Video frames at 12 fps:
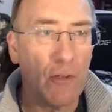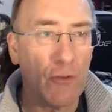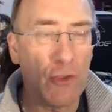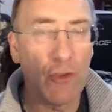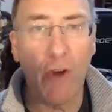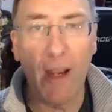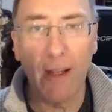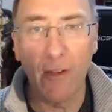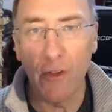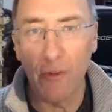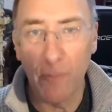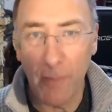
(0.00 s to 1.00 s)

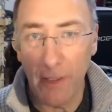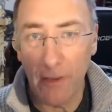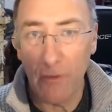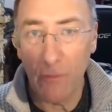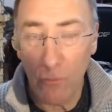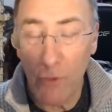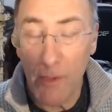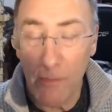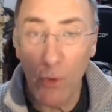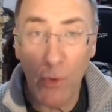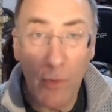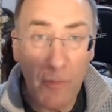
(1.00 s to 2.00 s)
strength have been
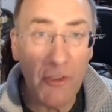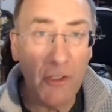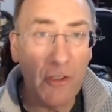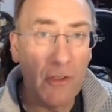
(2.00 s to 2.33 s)
removed,